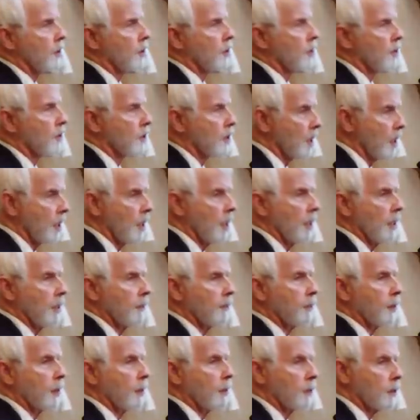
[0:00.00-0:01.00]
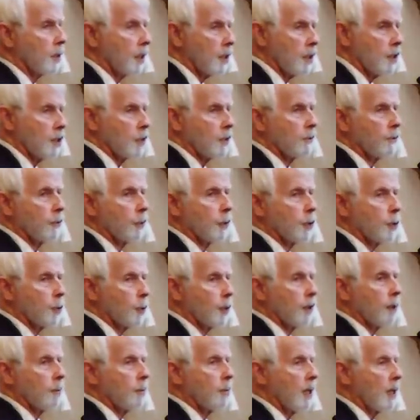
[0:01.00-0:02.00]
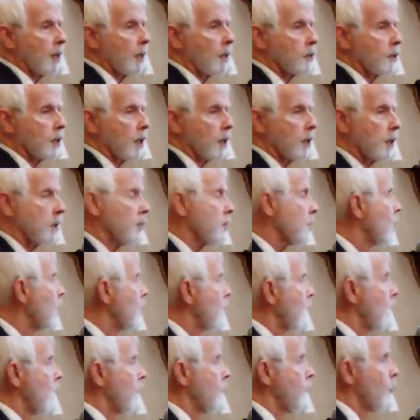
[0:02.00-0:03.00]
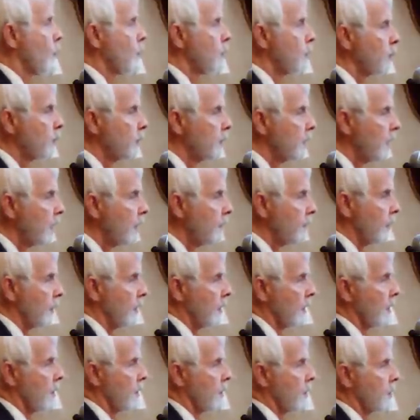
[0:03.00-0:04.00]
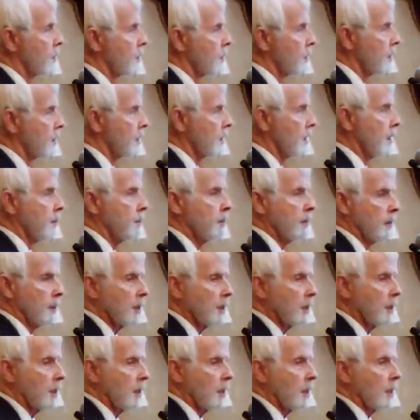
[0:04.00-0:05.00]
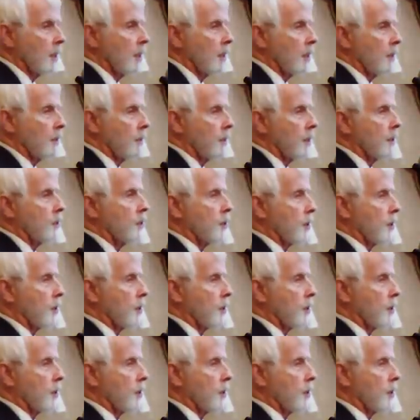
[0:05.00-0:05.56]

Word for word: solid foundation for doing apologetics and for believing at this time that